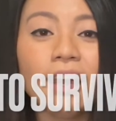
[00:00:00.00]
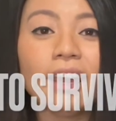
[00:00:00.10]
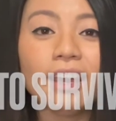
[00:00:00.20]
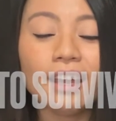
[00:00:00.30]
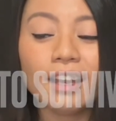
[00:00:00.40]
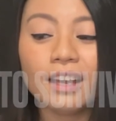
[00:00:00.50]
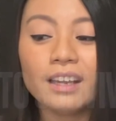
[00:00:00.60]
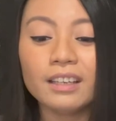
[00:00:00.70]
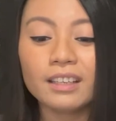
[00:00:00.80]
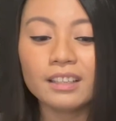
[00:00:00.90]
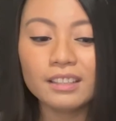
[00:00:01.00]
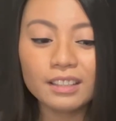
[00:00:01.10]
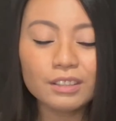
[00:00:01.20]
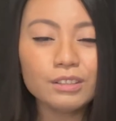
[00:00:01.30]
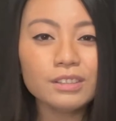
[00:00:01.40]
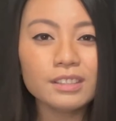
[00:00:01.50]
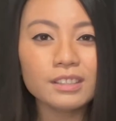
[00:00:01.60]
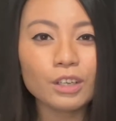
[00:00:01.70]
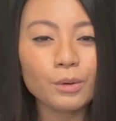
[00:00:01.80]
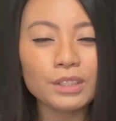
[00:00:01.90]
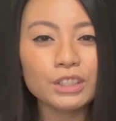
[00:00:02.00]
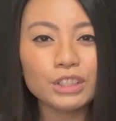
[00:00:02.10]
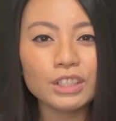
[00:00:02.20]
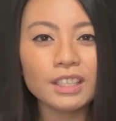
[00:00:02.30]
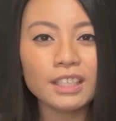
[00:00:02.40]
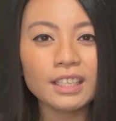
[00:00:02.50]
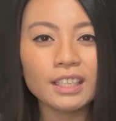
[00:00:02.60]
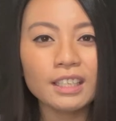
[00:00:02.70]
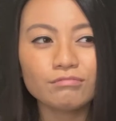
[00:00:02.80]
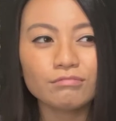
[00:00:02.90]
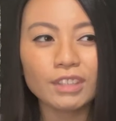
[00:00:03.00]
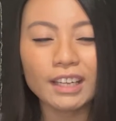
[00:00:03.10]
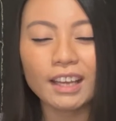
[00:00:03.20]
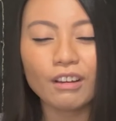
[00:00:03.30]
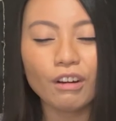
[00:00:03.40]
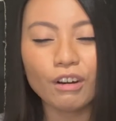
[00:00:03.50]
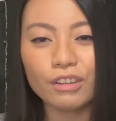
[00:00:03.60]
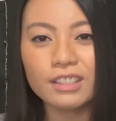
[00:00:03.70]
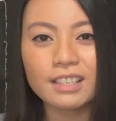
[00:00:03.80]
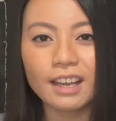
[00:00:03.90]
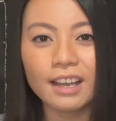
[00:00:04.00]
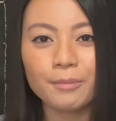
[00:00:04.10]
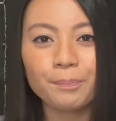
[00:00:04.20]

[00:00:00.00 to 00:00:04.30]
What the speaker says: And clinicals is a question that I get all the time.